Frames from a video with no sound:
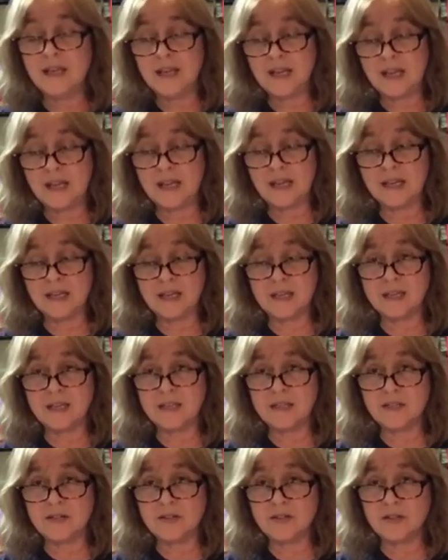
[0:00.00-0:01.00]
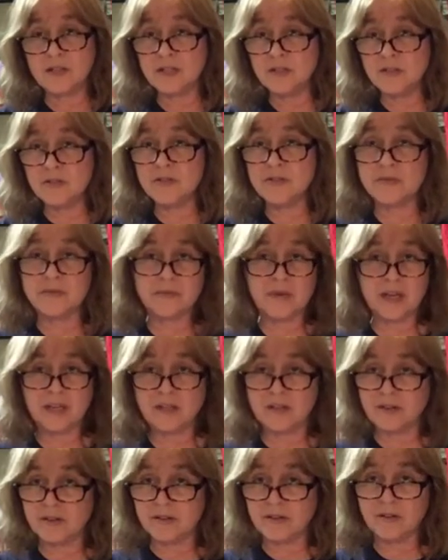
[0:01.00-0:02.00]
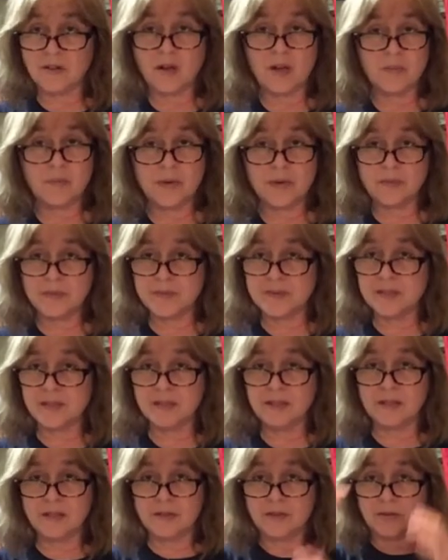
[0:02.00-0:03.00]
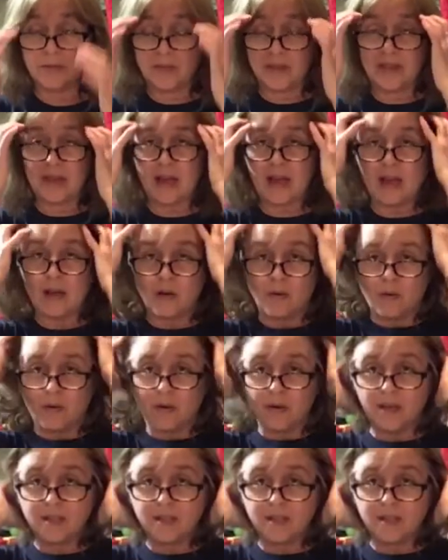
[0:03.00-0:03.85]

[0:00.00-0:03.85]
and you can use a regular all-purpose cleaner without a